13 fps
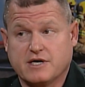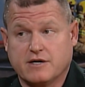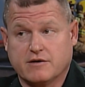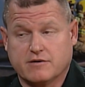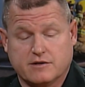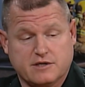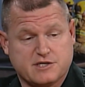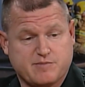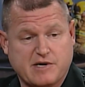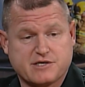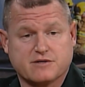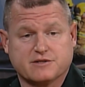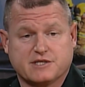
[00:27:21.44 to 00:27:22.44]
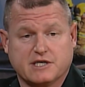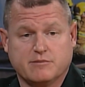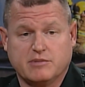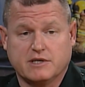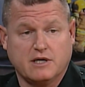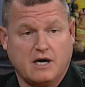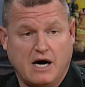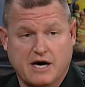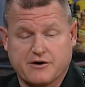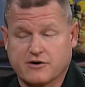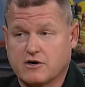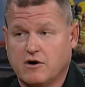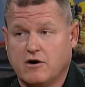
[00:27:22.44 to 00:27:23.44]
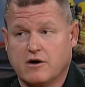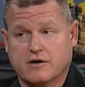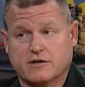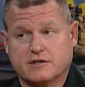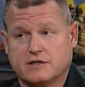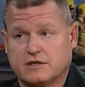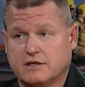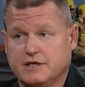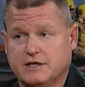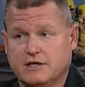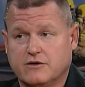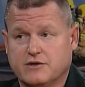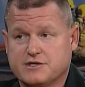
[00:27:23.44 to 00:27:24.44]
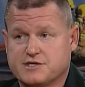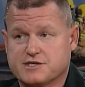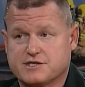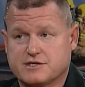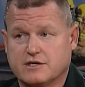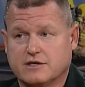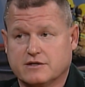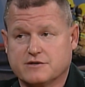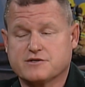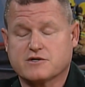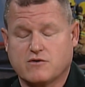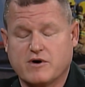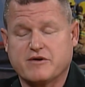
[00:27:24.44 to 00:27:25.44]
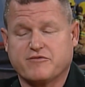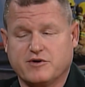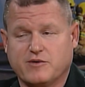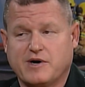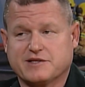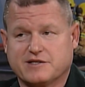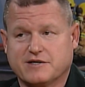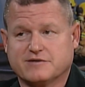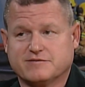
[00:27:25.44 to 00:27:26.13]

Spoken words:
They are specialty, but honor guard, you know, it just, there's quite a few out there.